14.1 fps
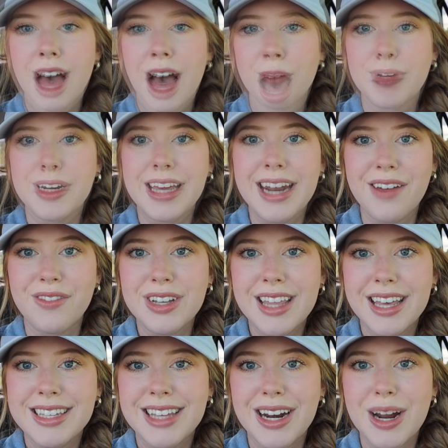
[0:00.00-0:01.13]
I'm gonna get
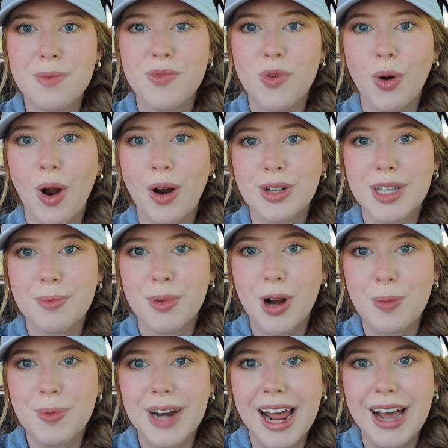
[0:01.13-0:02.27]
everything set up for our summer
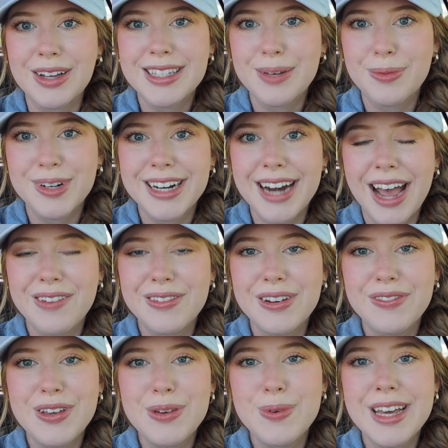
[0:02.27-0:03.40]
open house that we're gonna have in a
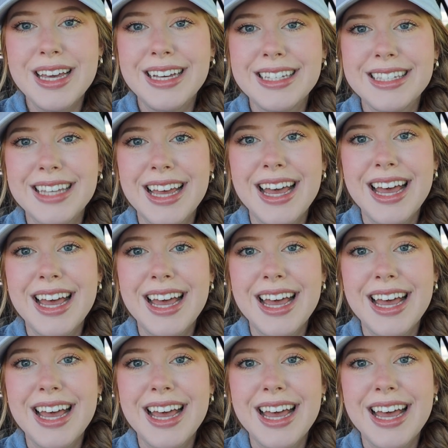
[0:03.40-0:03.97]
few weeks.